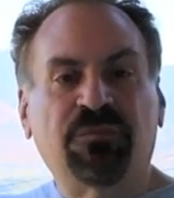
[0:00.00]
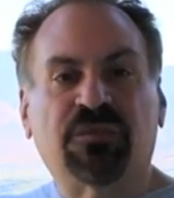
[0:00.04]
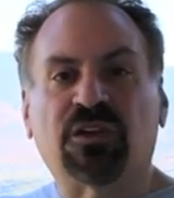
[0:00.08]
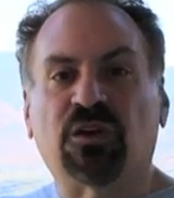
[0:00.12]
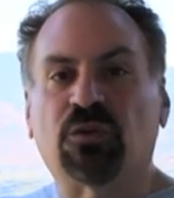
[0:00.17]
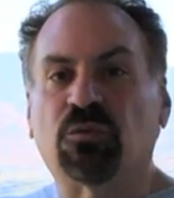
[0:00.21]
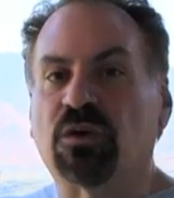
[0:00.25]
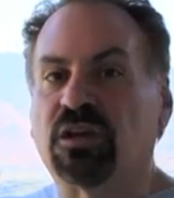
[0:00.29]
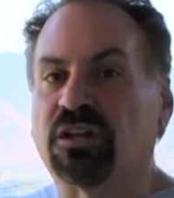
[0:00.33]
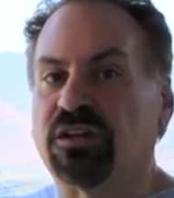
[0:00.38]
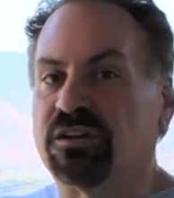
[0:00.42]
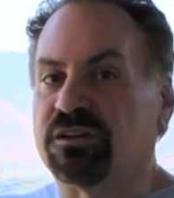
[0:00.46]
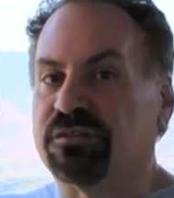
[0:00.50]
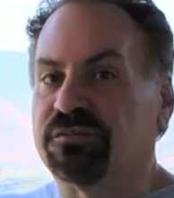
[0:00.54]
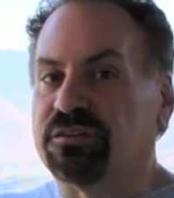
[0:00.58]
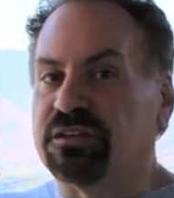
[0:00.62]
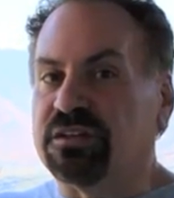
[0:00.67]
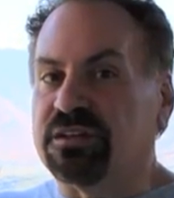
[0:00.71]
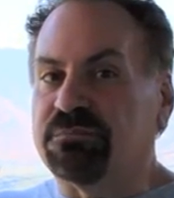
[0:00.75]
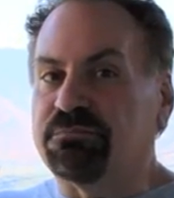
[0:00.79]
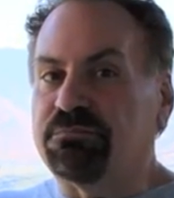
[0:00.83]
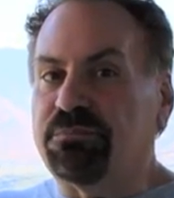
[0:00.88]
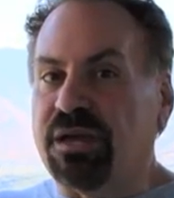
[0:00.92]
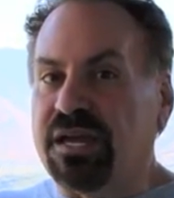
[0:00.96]
they're
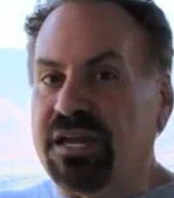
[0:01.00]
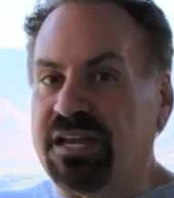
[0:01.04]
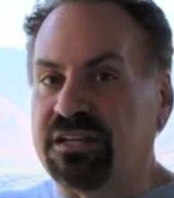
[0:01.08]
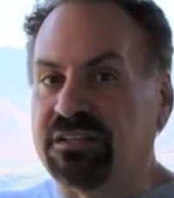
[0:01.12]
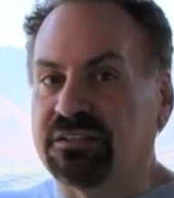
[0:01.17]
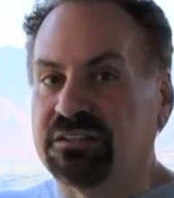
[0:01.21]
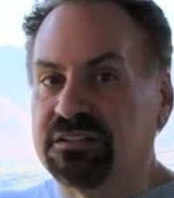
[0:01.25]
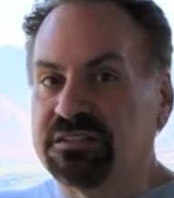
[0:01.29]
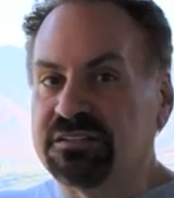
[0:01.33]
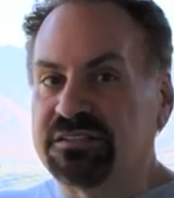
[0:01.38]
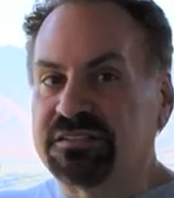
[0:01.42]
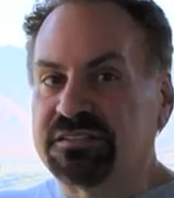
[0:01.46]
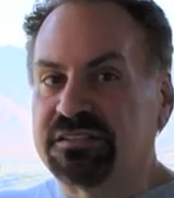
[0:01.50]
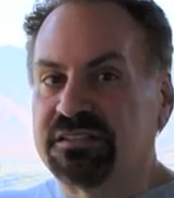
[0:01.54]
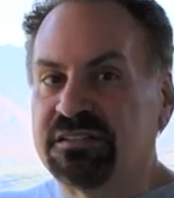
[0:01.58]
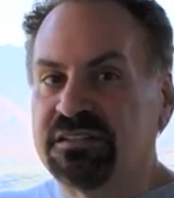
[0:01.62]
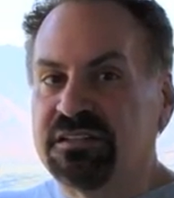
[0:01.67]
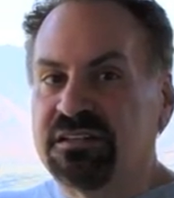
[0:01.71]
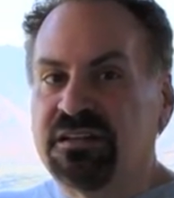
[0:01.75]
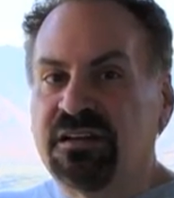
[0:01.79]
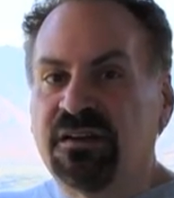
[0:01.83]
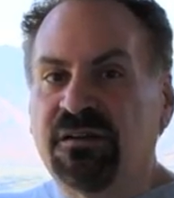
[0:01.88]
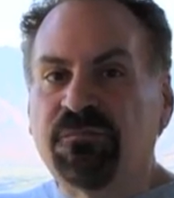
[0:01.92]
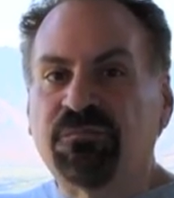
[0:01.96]
relatively painless,
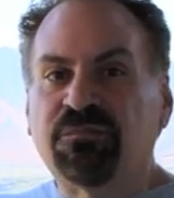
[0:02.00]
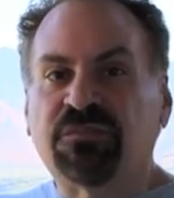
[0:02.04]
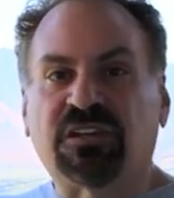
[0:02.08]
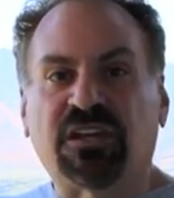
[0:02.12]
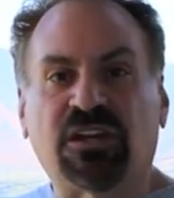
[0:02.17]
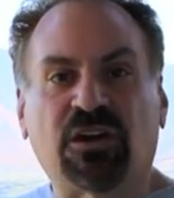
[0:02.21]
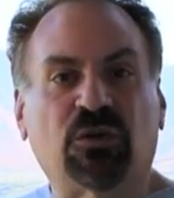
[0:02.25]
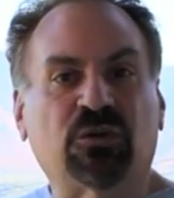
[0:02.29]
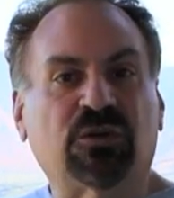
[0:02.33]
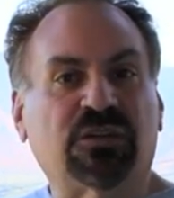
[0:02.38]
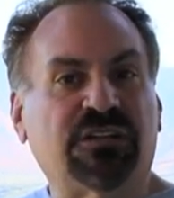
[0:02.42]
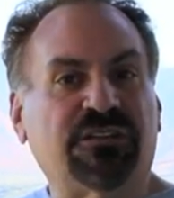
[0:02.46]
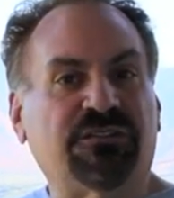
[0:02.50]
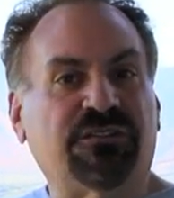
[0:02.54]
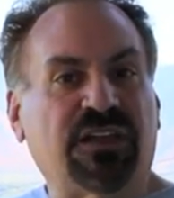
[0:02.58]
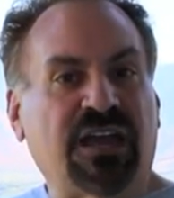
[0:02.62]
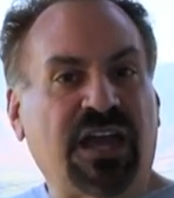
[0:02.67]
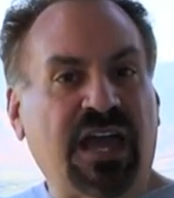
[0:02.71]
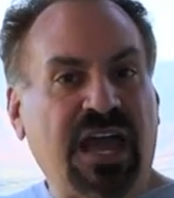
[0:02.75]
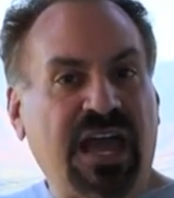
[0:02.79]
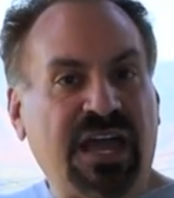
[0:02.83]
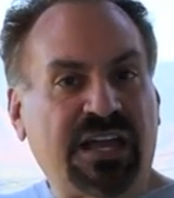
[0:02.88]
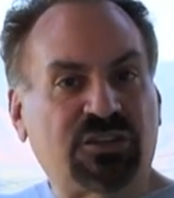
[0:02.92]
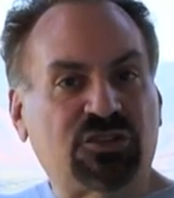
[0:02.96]
they don't leave the
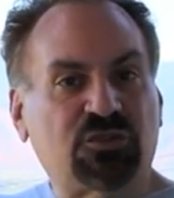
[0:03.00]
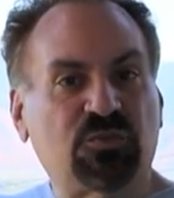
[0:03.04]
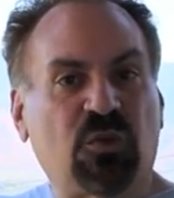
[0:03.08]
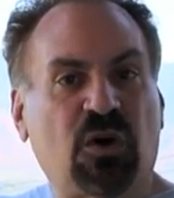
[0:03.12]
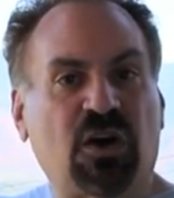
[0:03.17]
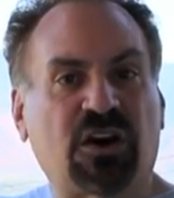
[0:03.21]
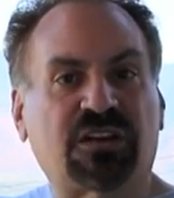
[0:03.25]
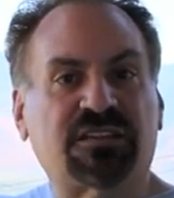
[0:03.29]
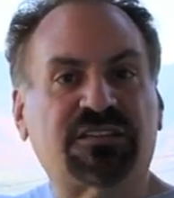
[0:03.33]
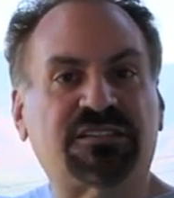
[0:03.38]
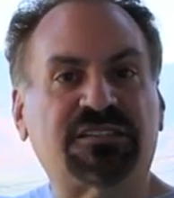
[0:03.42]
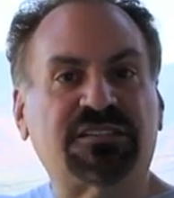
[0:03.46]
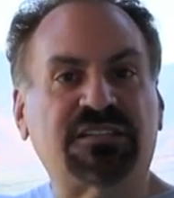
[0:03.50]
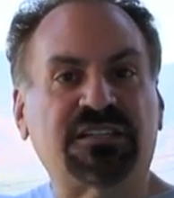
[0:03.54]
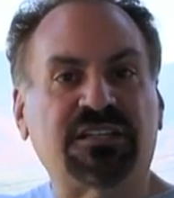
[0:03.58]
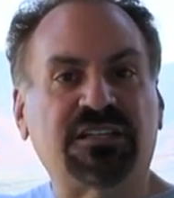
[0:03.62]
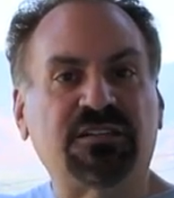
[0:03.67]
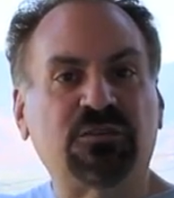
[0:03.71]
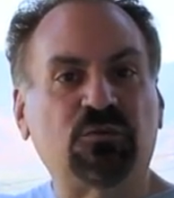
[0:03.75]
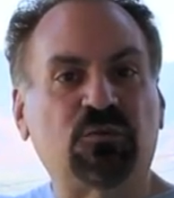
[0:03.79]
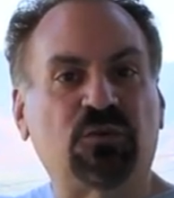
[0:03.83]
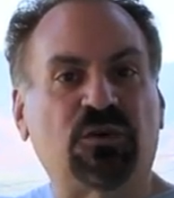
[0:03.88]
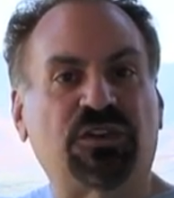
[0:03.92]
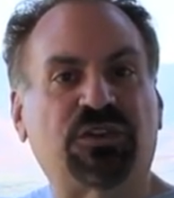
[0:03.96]
hatch mark
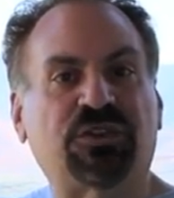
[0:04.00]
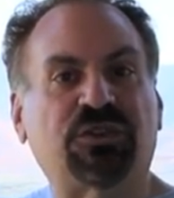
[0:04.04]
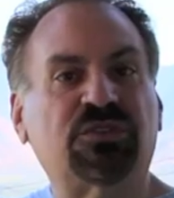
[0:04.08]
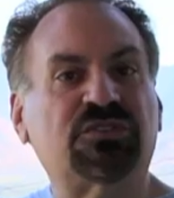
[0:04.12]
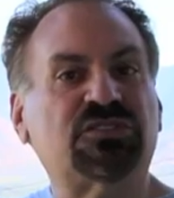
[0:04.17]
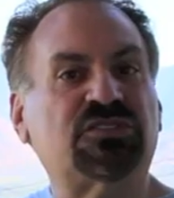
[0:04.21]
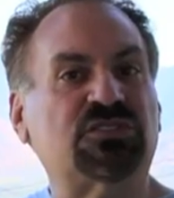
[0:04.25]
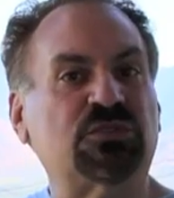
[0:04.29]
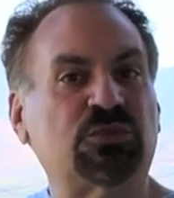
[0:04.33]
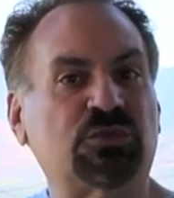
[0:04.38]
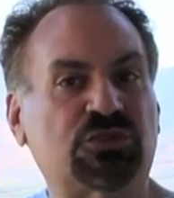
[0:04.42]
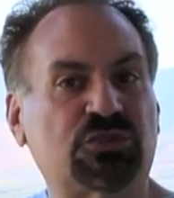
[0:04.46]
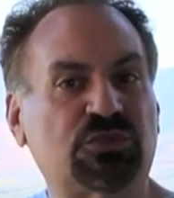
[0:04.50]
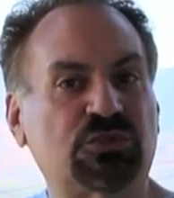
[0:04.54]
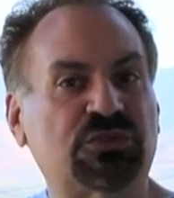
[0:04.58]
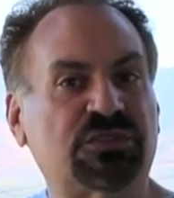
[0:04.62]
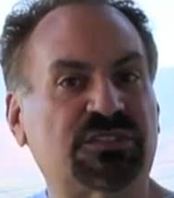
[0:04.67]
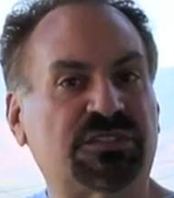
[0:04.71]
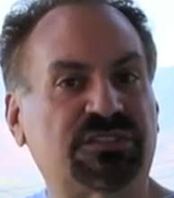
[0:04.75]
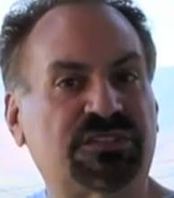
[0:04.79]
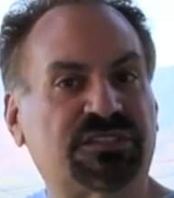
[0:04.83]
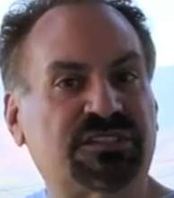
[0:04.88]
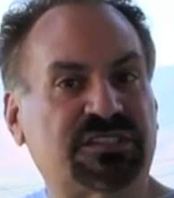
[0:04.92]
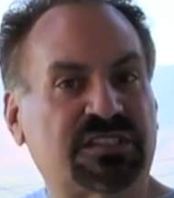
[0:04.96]
seen with
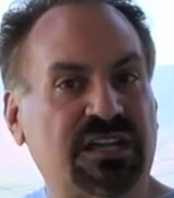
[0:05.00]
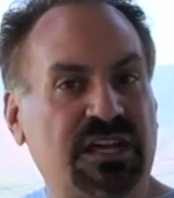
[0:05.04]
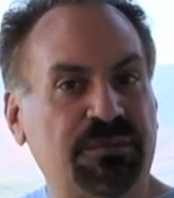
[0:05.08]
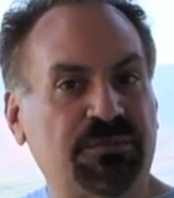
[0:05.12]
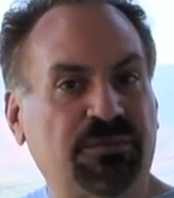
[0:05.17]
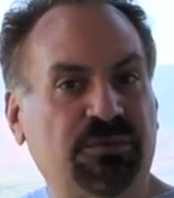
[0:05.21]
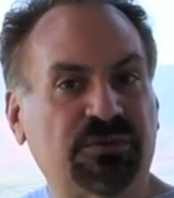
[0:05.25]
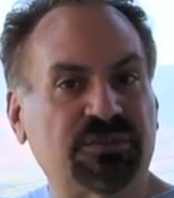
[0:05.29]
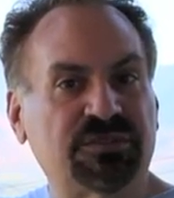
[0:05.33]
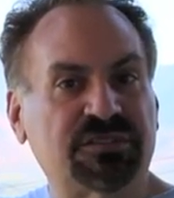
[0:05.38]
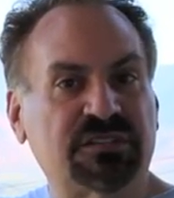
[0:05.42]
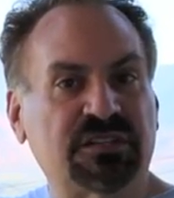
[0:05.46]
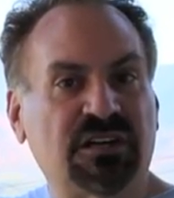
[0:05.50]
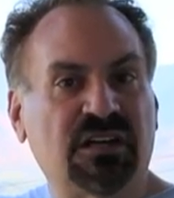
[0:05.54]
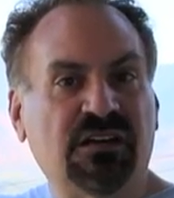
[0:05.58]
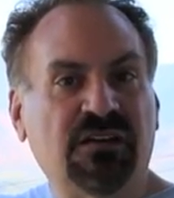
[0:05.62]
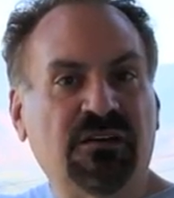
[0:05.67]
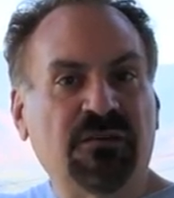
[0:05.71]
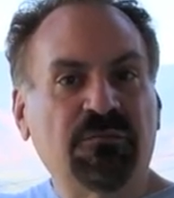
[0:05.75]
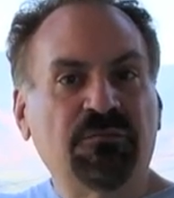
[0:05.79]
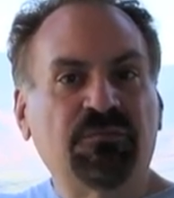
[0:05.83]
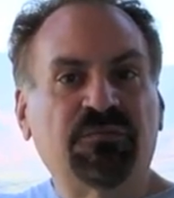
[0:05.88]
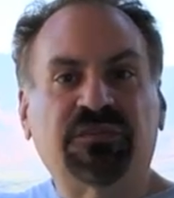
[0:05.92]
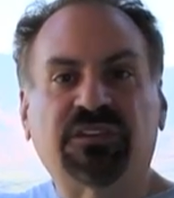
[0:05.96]
sutures and staples,
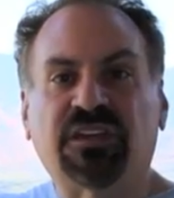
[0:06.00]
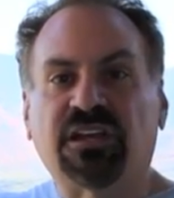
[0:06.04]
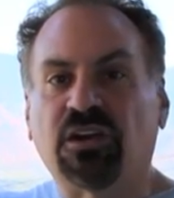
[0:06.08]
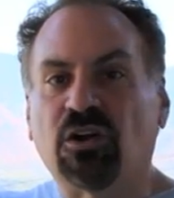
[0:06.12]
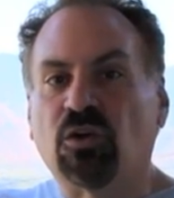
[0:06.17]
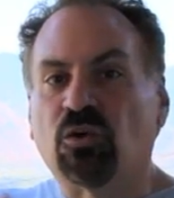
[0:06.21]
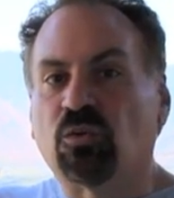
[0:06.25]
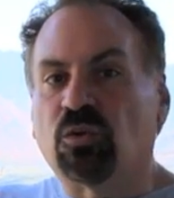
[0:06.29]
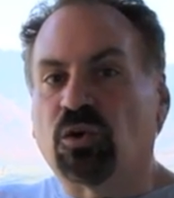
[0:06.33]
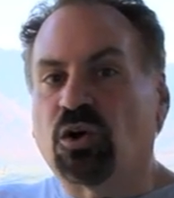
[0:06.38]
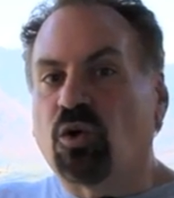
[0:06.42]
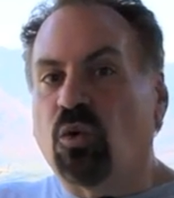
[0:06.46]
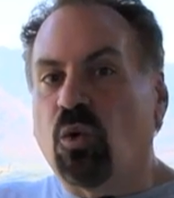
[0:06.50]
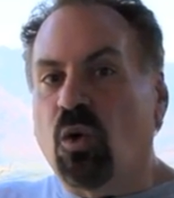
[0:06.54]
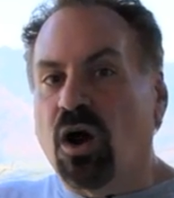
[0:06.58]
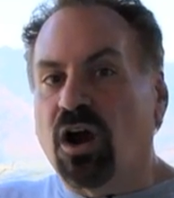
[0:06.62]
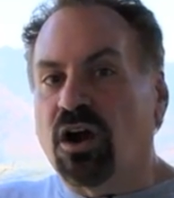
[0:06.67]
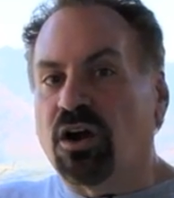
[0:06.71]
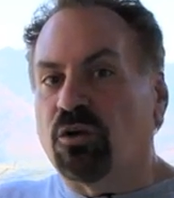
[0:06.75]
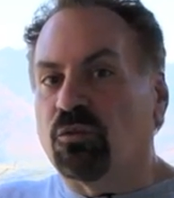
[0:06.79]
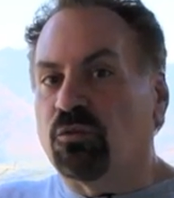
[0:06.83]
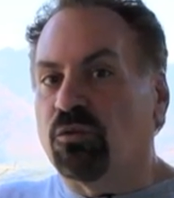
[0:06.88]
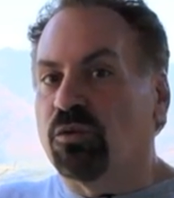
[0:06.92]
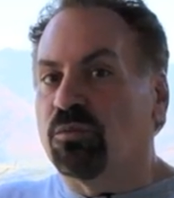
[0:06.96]
they don't
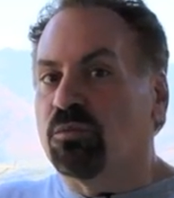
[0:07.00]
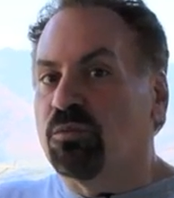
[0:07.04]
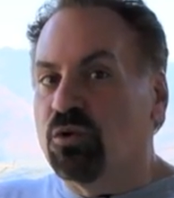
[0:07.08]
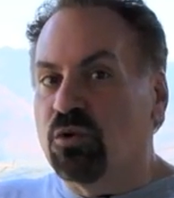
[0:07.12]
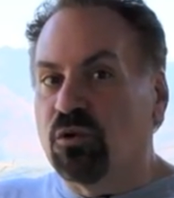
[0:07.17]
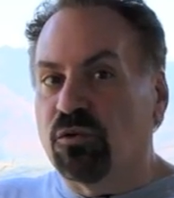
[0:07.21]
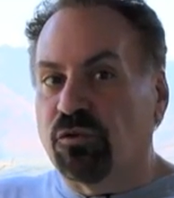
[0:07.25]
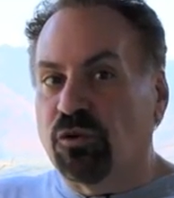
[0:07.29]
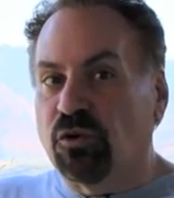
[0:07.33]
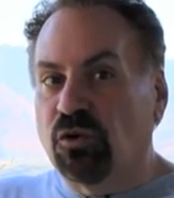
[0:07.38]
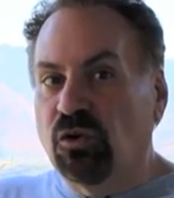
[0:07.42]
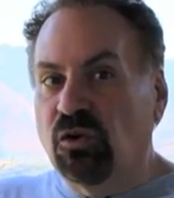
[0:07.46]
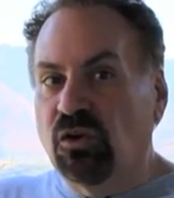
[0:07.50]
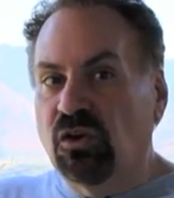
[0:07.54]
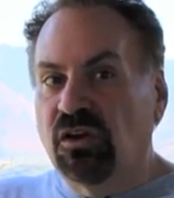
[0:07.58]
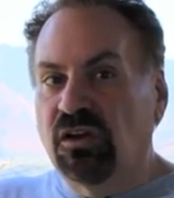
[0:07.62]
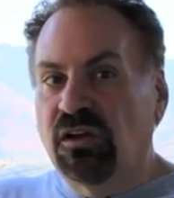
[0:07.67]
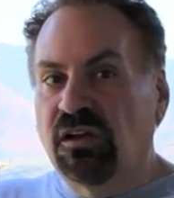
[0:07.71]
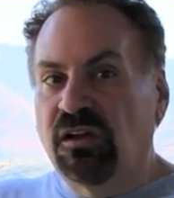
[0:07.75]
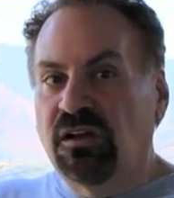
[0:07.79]
require removal.